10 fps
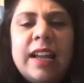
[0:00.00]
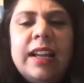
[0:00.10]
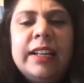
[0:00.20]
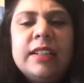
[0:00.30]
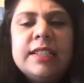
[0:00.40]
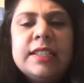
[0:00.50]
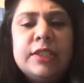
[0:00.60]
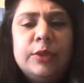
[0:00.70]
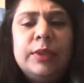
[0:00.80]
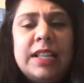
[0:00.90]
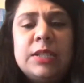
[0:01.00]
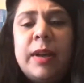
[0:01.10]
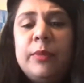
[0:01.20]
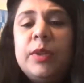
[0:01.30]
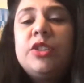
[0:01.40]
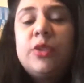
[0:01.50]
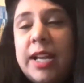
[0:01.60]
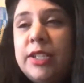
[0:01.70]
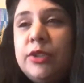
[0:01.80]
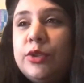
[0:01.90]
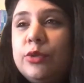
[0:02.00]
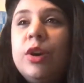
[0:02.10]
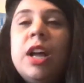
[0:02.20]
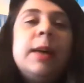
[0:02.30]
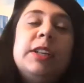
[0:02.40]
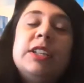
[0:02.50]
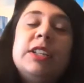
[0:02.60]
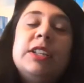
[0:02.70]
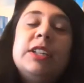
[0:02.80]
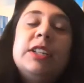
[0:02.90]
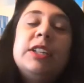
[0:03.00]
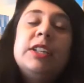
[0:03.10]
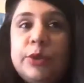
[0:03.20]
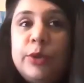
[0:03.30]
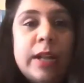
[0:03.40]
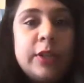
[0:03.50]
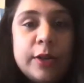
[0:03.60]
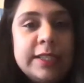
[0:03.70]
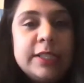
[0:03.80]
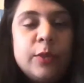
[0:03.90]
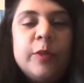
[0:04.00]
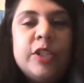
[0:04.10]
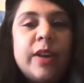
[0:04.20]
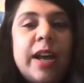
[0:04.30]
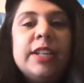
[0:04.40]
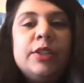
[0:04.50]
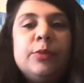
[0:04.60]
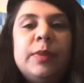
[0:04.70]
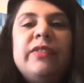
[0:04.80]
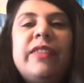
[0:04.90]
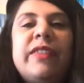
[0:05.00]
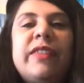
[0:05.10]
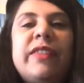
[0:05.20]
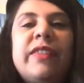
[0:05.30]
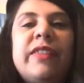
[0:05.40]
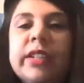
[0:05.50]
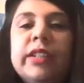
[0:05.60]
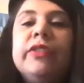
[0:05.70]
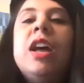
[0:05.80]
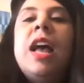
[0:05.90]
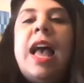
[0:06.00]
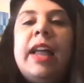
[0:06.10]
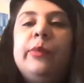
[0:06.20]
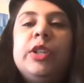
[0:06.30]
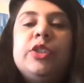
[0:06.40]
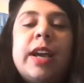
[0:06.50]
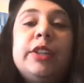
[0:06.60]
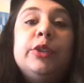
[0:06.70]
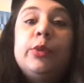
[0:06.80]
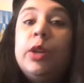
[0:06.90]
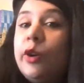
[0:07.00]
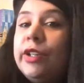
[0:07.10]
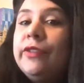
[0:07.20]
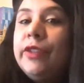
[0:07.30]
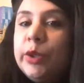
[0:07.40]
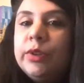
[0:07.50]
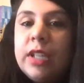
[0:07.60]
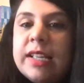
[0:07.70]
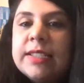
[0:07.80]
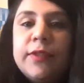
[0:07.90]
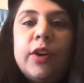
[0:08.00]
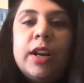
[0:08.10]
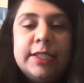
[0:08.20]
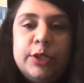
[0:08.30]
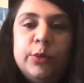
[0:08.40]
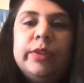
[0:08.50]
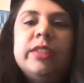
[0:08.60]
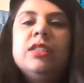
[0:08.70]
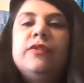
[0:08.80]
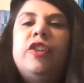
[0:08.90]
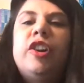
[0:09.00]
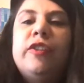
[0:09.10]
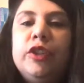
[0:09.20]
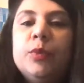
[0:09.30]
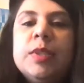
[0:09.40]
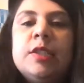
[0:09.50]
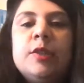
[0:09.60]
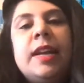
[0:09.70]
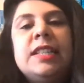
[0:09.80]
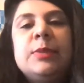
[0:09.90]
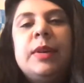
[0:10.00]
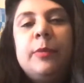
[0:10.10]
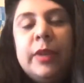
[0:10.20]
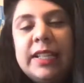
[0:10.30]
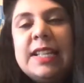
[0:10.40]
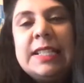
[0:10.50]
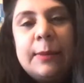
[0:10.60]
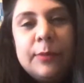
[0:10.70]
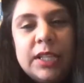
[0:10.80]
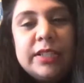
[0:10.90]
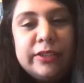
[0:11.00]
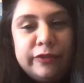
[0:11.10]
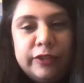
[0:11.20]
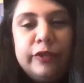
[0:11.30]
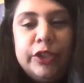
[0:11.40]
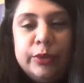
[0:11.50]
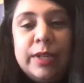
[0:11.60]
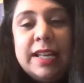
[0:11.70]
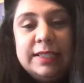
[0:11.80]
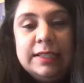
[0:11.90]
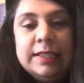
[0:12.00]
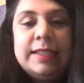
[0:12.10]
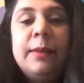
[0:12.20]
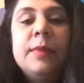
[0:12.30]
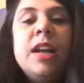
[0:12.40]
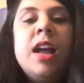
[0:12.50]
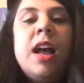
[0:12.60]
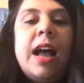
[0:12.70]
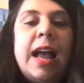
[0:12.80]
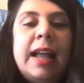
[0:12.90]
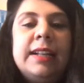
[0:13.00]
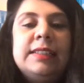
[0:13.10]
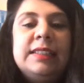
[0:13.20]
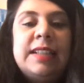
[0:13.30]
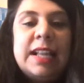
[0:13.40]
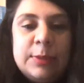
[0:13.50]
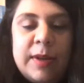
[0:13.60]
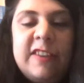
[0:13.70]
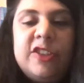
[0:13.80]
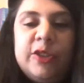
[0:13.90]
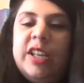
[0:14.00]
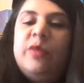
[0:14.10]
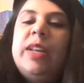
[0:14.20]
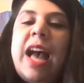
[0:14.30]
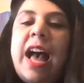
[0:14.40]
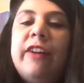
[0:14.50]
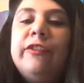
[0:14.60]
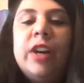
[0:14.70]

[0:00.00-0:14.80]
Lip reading: and so that's why we are trying to do, because as you know, at Aussizz Group, we try to be very innovative and we try to do a lot of new things for our students, for our viewers. So hence we are bringing something different for you guys this time. And that's why today we have